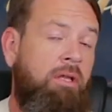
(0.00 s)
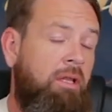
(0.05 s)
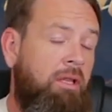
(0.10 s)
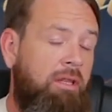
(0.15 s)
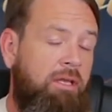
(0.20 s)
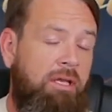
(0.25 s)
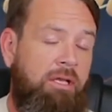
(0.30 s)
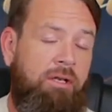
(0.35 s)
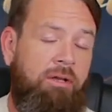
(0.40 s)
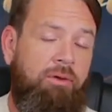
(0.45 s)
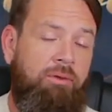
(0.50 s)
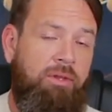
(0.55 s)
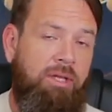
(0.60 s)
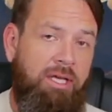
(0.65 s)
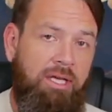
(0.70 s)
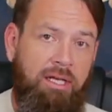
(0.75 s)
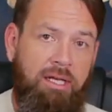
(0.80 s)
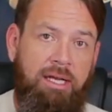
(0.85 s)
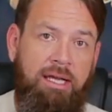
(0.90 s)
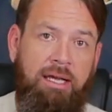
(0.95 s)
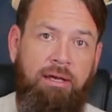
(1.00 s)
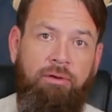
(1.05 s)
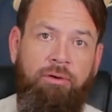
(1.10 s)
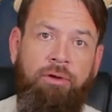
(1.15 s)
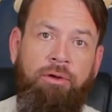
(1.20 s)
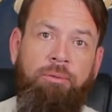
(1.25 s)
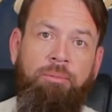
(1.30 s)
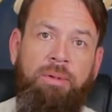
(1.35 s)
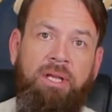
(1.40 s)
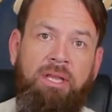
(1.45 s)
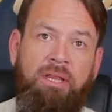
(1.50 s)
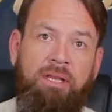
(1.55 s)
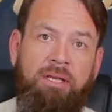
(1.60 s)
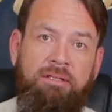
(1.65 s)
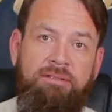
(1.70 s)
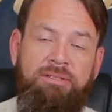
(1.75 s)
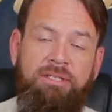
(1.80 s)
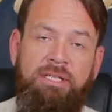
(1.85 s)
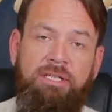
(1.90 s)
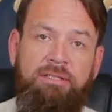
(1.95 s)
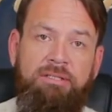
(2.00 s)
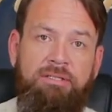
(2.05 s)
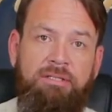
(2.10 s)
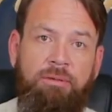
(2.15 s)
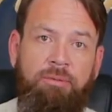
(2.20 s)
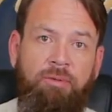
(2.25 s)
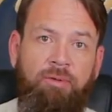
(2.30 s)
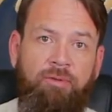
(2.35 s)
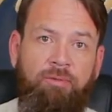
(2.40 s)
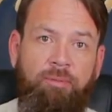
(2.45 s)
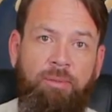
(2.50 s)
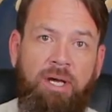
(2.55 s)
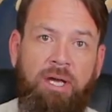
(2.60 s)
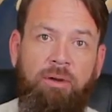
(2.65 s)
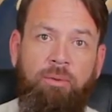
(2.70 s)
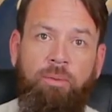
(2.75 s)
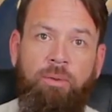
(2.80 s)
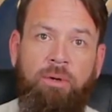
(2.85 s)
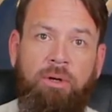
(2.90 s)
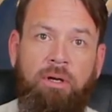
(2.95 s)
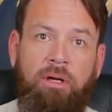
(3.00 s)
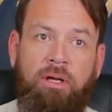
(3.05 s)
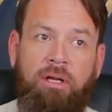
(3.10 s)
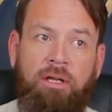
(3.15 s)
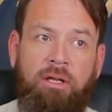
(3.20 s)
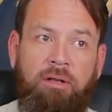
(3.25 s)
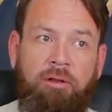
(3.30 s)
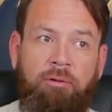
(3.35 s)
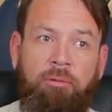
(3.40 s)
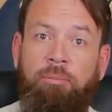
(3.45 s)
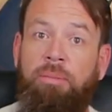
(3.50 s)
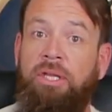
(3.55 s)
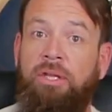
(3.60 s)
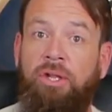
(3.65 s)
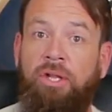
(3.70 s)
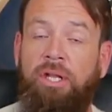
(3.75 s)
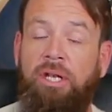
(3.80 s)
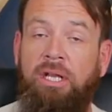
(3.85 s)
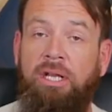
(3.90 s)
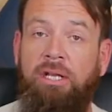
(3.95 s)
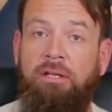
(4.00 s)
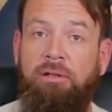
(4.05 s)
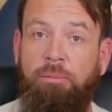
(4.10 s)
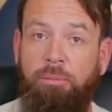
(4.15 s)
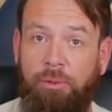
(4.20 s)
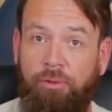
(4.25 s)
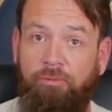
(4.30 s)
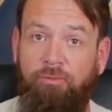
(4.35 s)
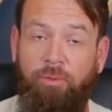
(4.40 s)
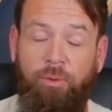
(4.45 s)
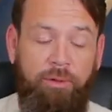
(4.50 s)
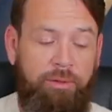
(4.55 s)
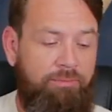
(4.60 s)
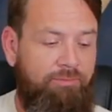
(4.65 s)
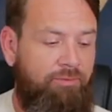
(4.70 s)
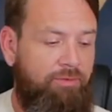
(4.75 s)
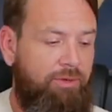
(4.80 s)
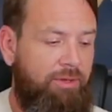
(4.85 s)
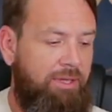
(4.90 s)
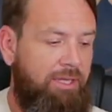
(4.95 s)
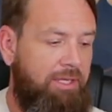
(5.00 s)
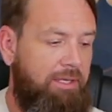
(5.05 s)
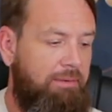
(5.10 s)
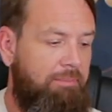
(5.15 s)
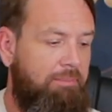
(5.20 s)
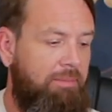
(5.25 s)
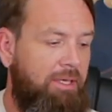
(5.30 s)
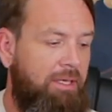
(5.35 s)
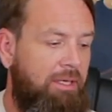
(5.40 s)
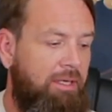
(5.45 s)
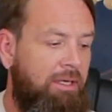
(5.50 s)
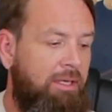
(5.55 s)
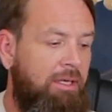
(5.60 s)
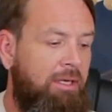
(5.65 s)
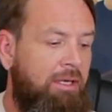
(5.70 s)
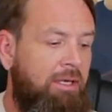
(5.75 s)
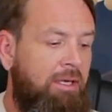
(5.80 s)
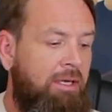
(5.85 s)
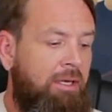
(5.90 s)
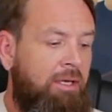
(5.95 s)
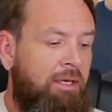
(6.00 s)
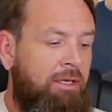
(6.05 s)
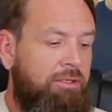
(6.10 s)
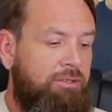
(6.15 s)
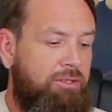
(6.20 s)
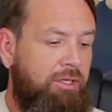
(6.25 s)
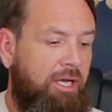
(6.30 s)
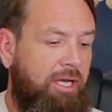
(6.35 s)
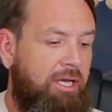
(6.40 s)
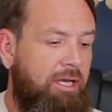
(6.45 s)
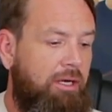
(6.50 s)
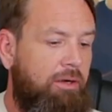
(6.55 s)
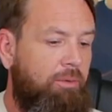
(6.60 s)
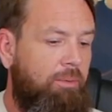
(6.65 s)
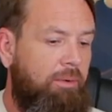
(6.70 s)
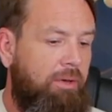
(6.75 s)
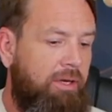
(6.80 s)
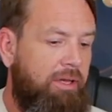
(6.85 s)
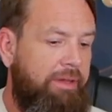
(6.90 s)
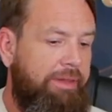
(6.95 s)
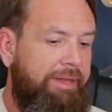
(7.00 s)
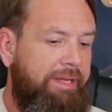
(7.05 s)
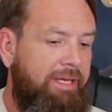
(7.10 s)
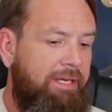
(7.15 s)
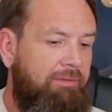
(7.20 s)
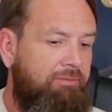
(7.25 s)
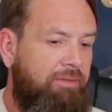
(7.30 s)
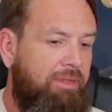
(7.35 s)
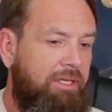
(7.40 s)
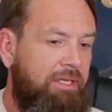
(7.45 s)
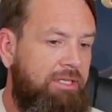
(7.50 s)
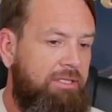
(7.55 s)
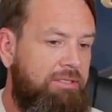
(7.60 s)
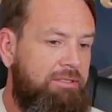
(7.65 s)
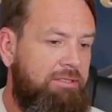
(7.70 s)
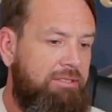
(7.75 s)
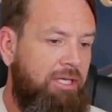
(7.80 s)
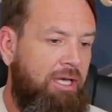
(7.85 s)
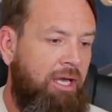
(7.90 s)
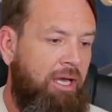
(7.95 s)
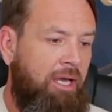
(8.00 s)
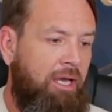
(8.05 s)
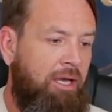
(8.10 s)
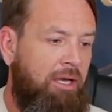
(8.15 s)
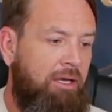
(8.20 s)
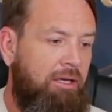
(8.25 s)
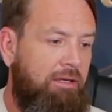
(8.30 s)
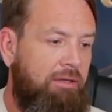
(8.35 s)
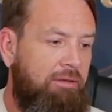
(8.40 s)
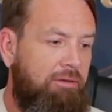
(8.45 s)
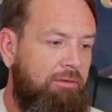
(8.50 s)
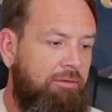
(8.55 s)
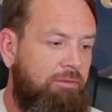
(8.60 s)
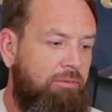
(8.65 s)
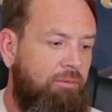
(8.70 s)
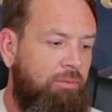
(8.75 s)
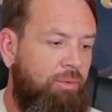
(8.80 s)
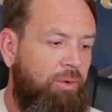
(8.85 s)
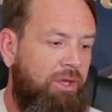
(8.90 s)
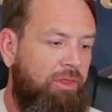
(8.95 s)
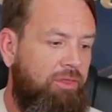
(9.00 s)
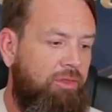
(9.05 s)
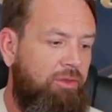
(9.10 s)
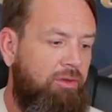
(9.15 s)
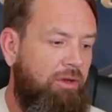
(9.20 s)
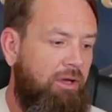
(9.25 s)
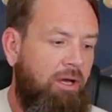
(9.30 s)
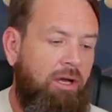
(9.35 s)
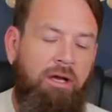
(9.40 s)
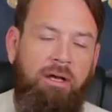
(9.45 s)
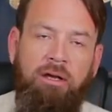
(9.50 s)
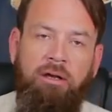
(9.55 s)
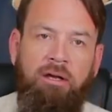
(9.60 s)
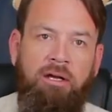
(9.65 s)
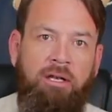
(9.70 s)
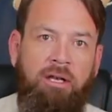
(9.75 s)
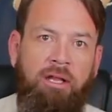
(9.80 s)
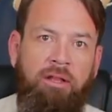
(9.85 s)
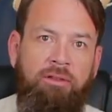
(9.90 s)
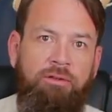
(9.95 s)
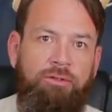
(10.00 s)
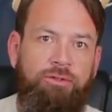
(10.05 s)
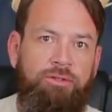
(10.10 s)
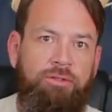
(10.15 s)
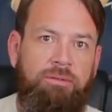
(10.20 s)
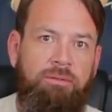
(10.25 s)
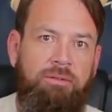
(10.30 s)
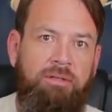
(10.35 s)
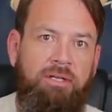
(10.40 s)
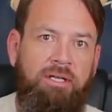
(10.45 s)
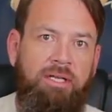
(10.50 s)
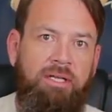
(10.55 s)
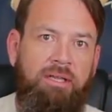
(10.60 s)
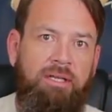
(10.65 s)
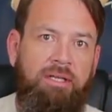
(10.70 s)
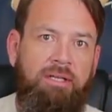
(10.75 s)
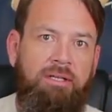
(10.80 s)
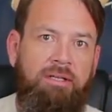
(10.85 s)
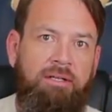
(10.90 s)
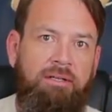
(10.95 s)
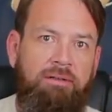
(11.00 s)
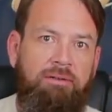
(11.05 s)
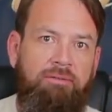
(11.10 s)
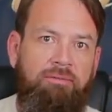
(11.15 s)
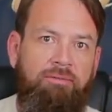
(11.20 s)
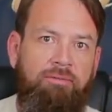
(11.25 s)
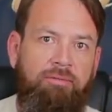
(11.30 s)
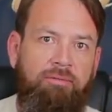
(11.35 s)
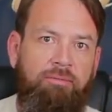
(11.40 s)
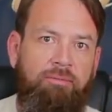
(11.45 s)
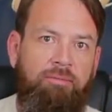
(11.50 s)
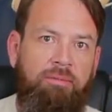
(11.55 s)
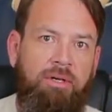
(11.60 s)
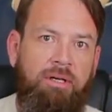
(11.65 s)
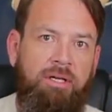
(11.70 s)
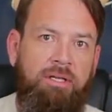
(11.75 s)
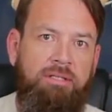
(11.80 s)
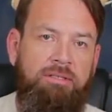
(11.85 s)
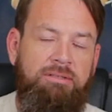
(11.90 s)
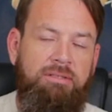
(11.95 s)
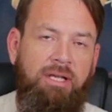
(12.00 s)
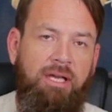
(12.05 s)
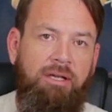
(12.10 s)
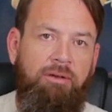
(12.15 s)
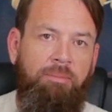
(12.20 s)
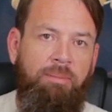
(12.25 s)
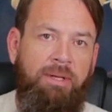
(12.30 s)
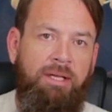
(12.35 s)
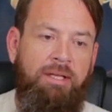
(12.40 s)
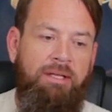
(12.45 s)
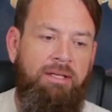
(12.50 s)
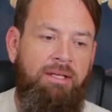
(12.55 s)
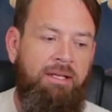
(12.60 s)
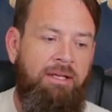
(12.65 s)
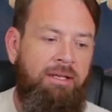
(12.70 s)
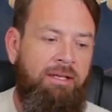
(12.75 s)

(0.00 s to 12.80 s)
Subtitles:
they know they can count on me. They've seen some of my work and ability to perform for them. So I kind of want to leave this with another story at the end of my segment.